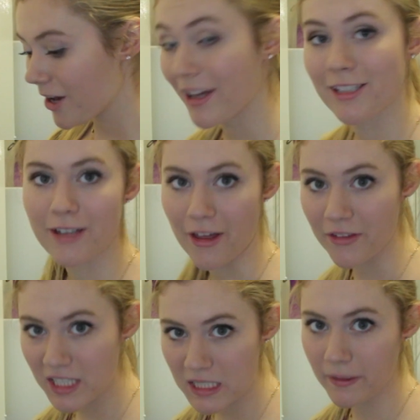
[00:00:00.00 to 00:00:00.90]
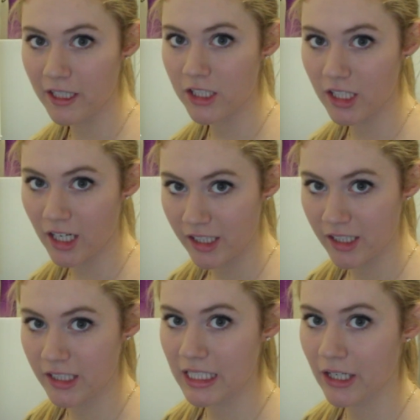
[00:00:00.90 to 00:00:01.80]
Okay, so now that the spinach and
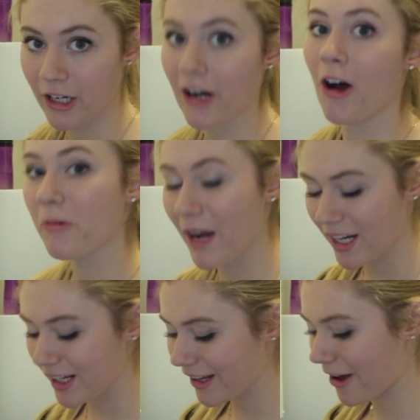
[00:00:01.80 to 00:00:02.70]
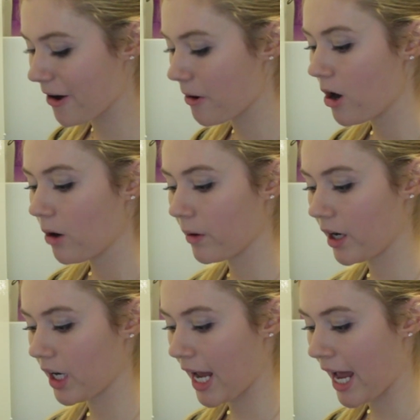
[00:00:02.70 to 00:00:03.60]
onions are all ready to go, we're
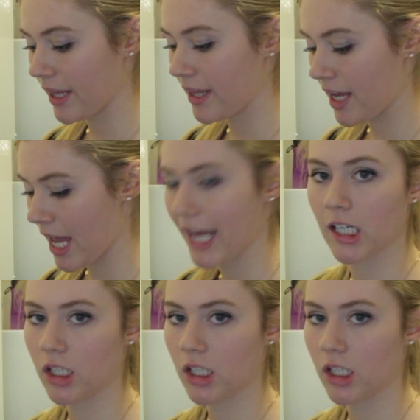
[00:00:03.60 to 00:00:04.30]
going to add the egg